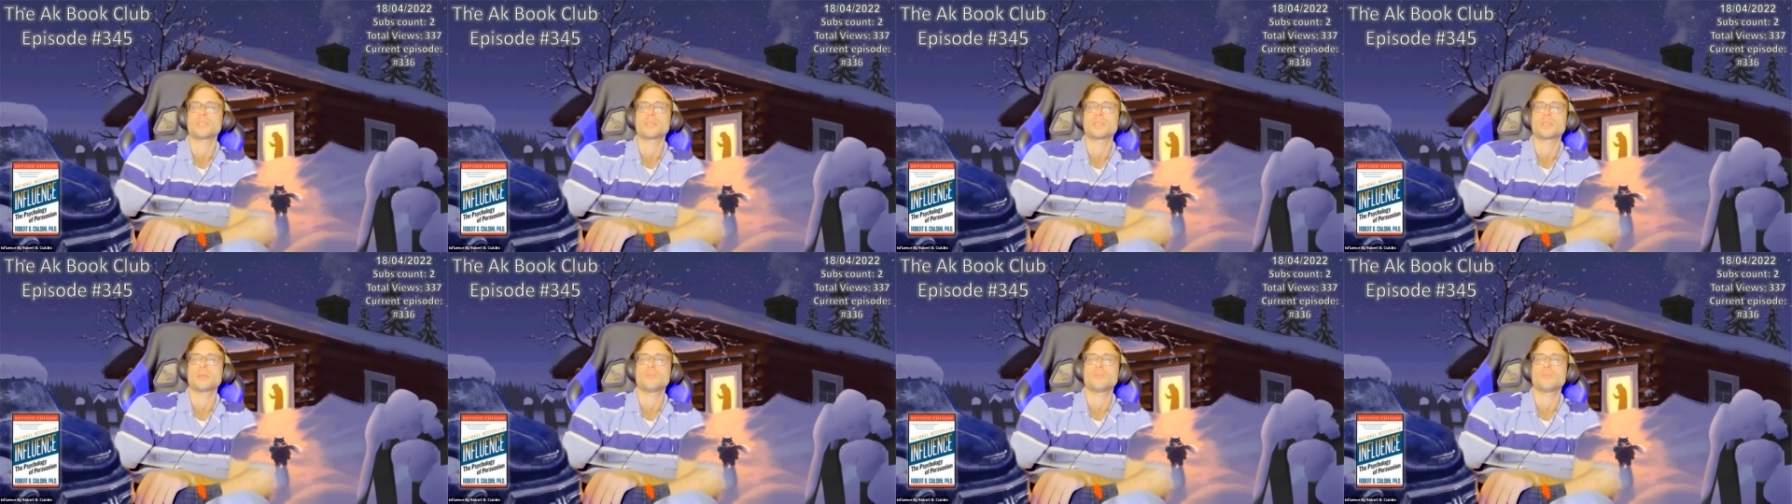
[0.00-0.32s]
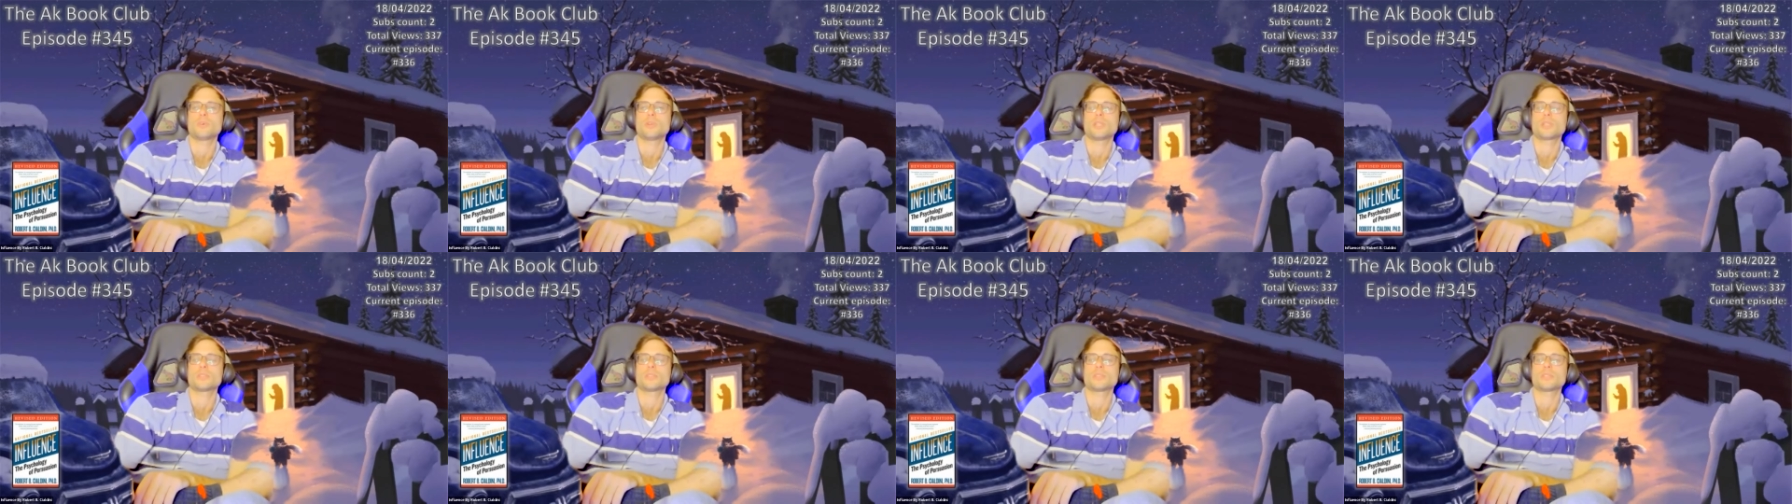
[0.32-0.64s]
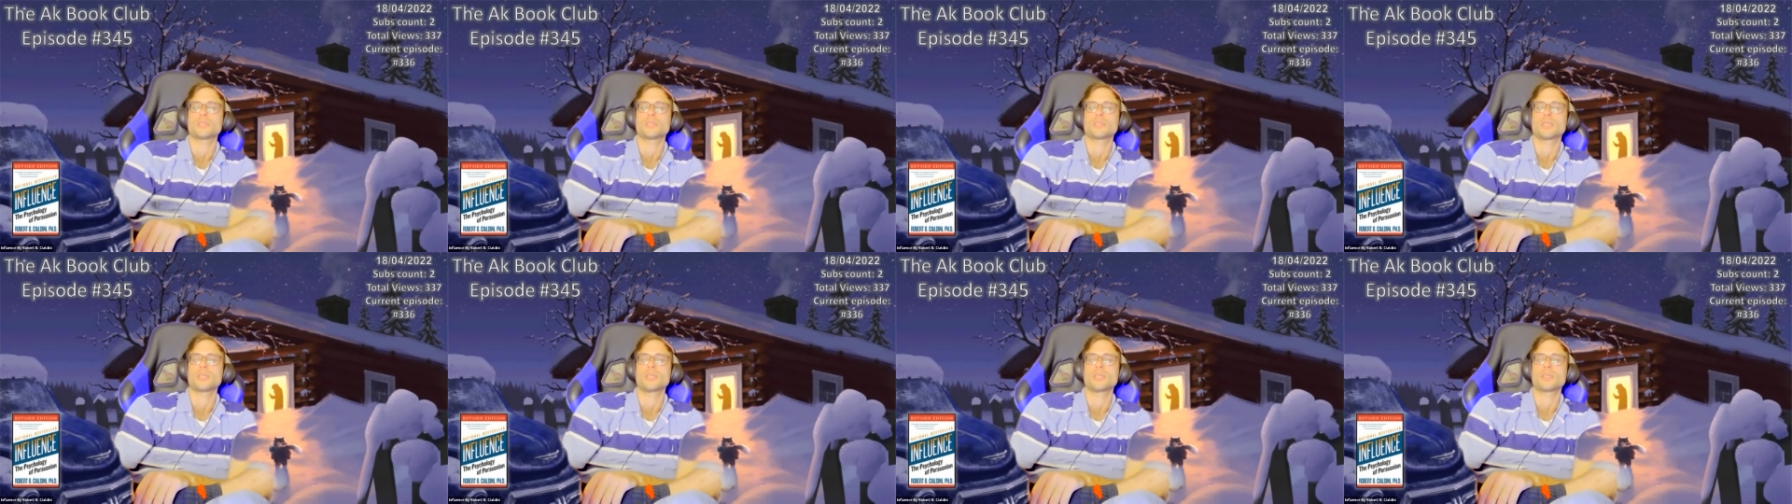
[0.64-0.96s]

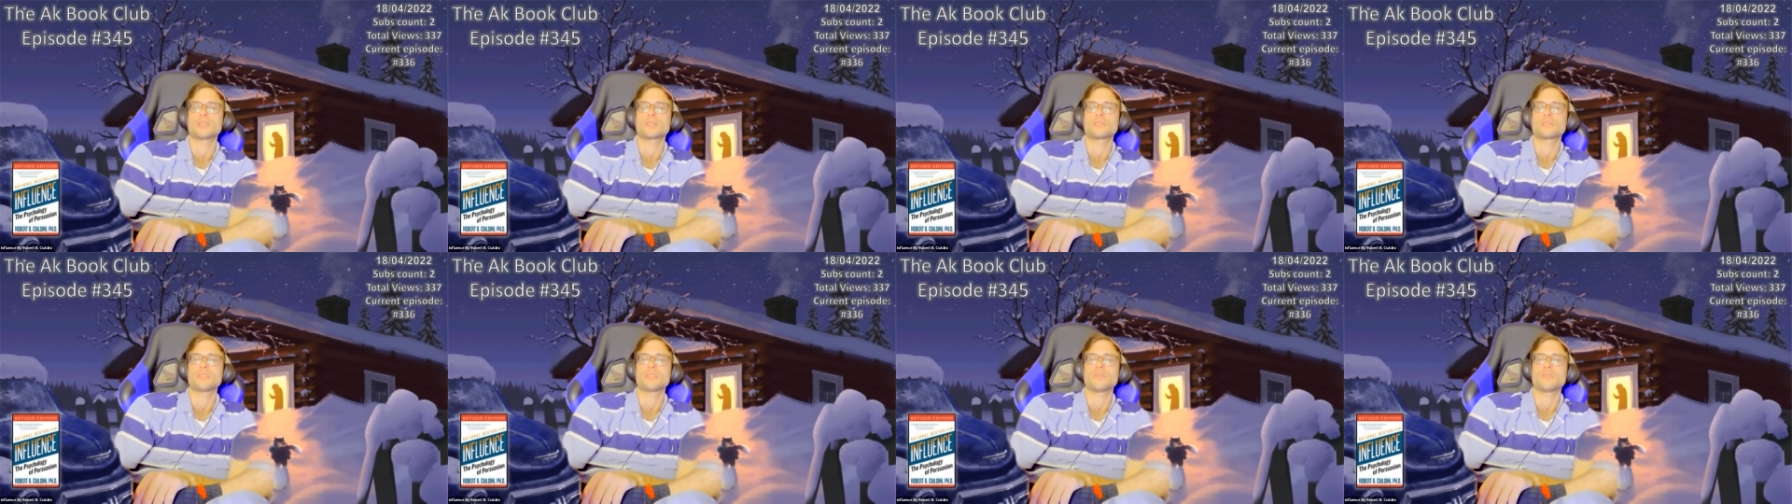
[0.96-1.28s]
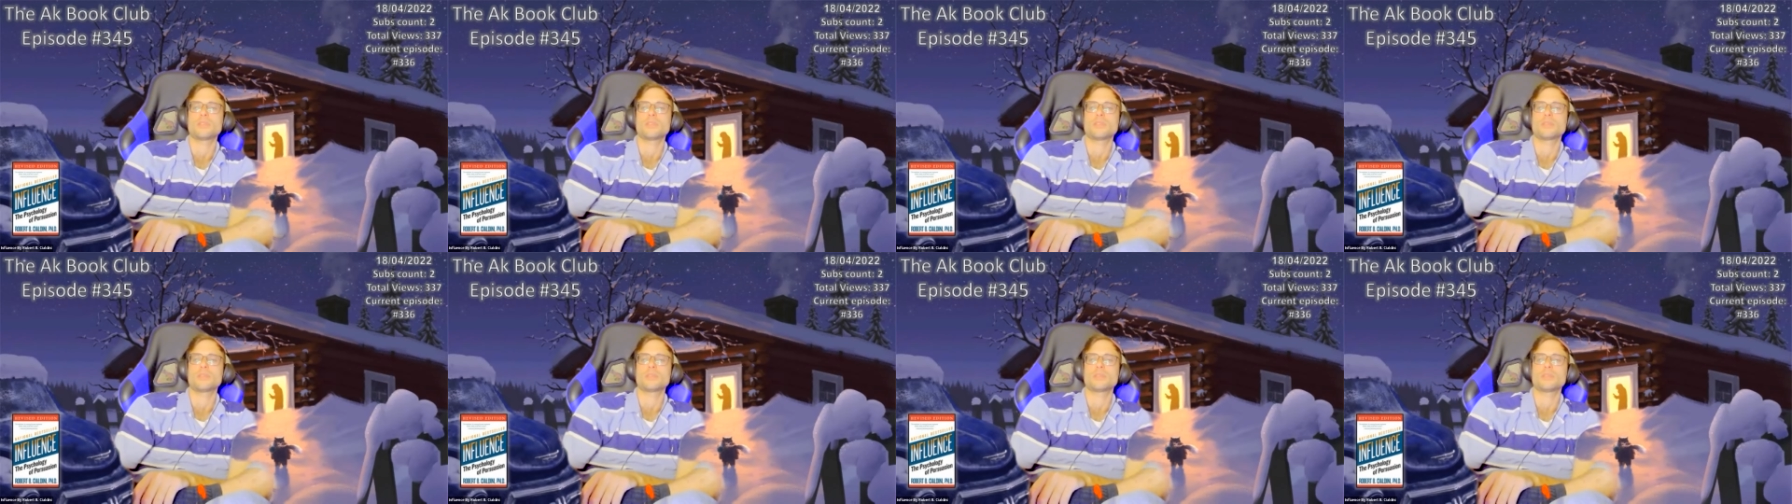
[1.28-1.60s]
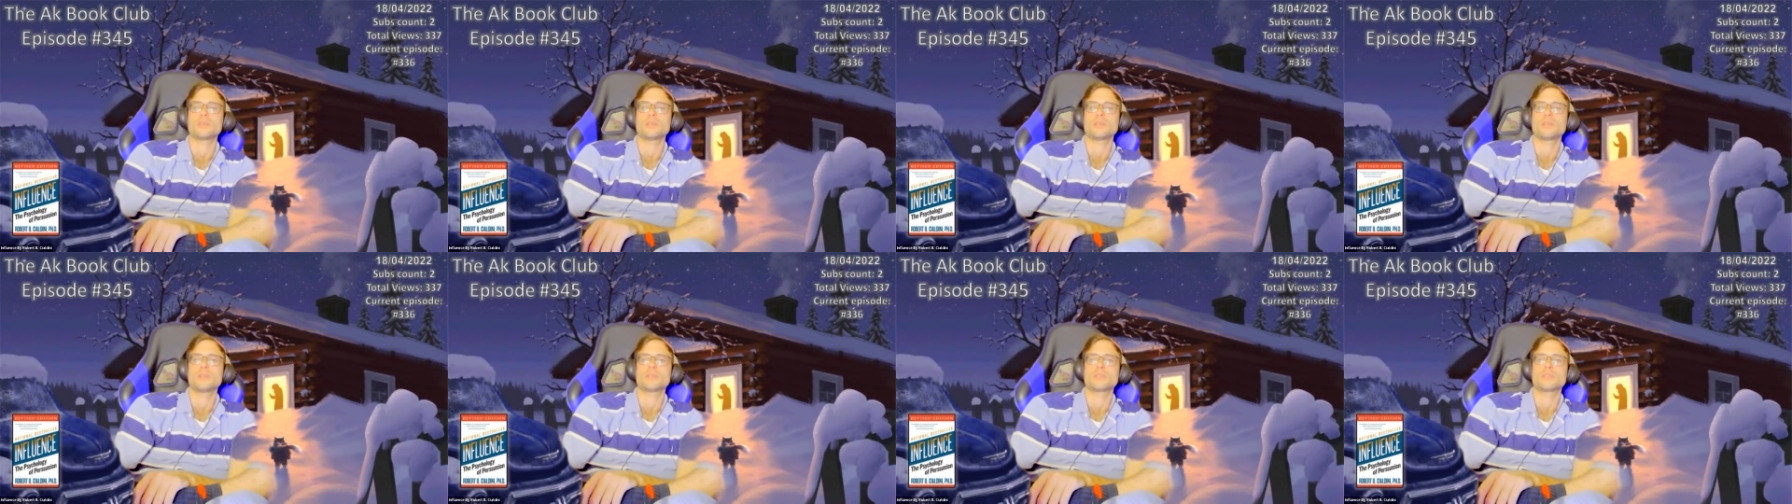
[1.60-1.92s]
monetary savings
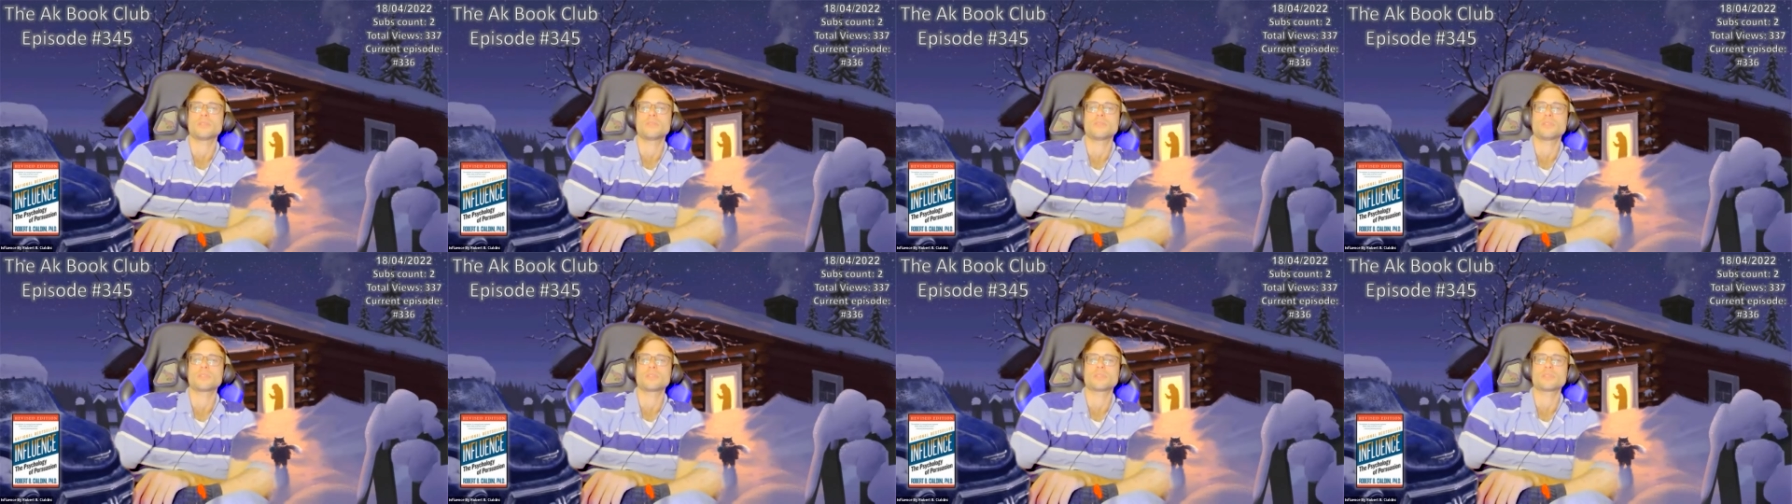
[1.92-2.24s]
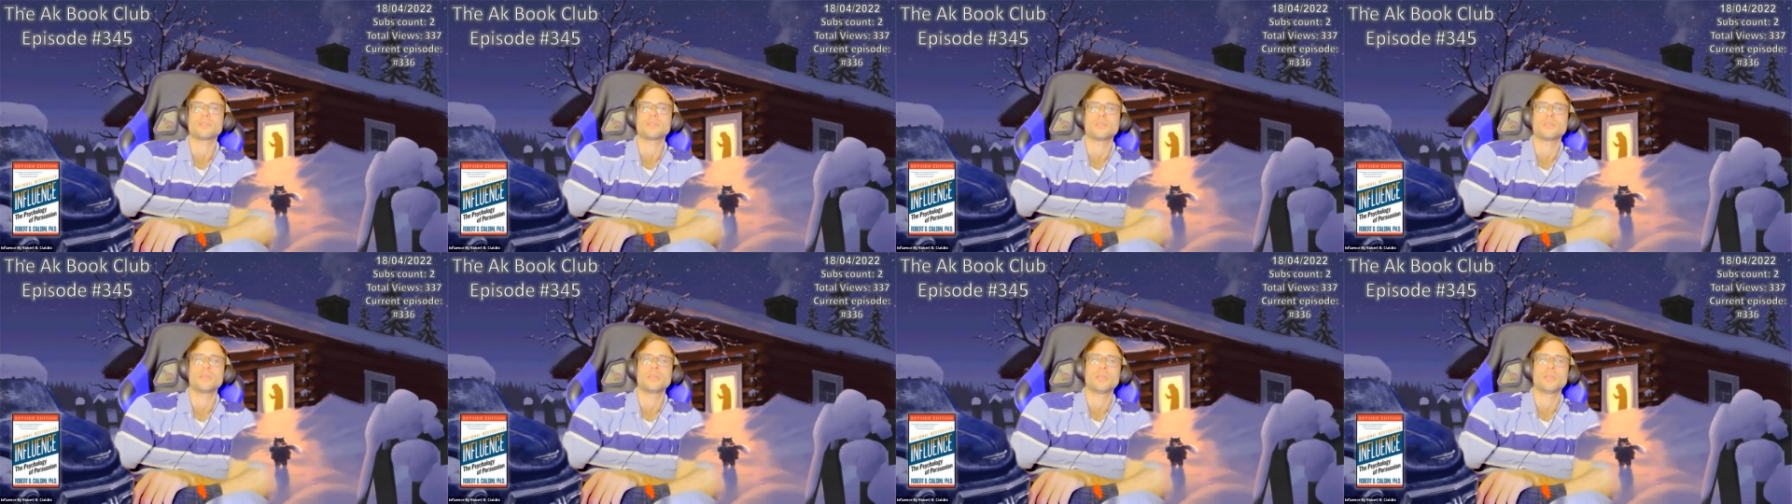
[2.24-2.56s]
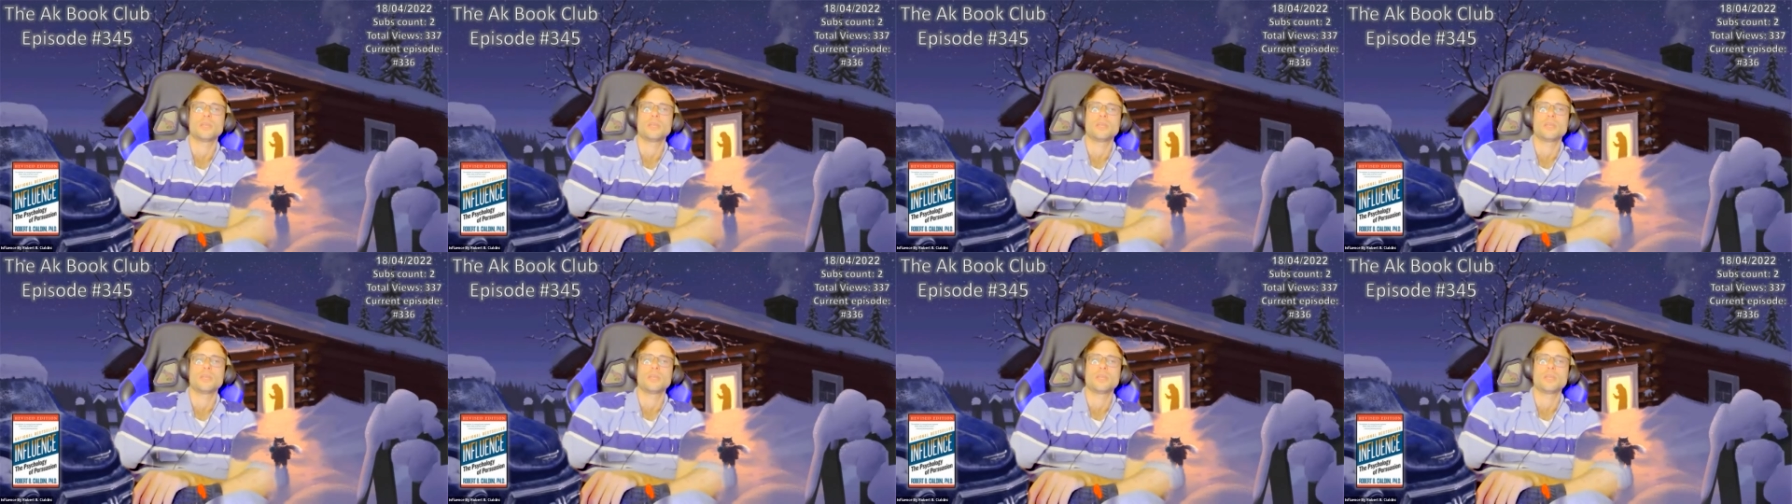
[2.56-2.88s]

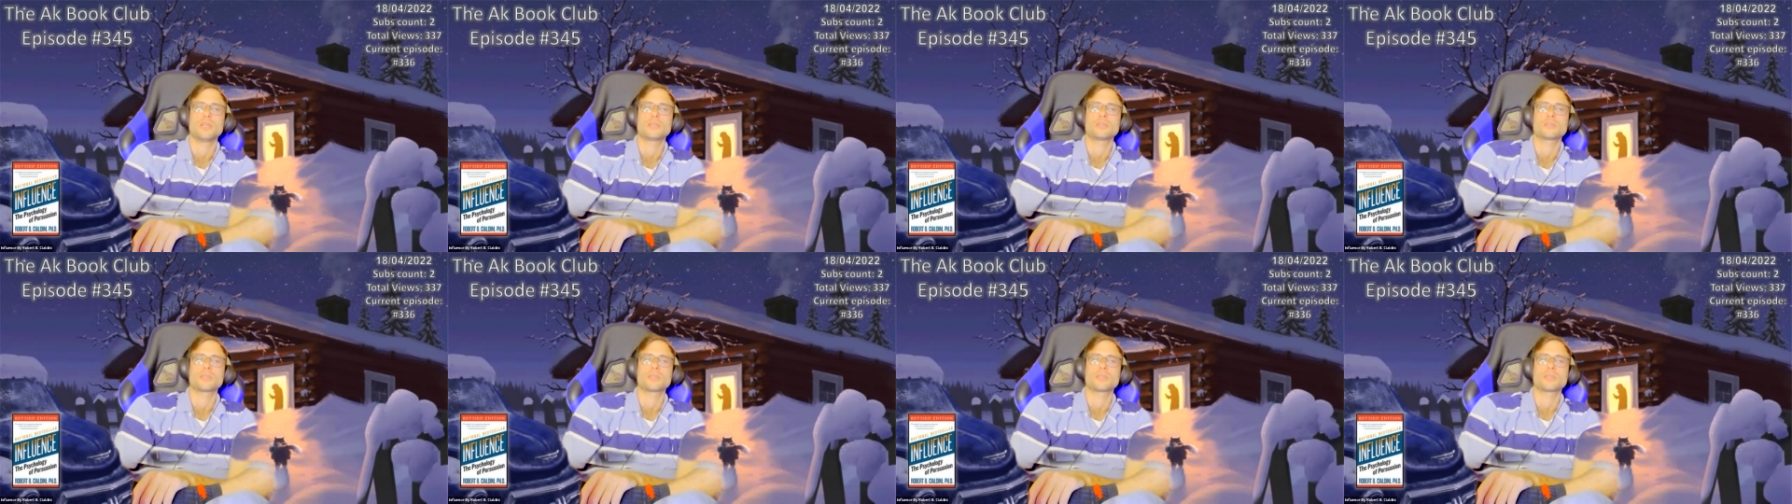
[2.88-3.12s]
in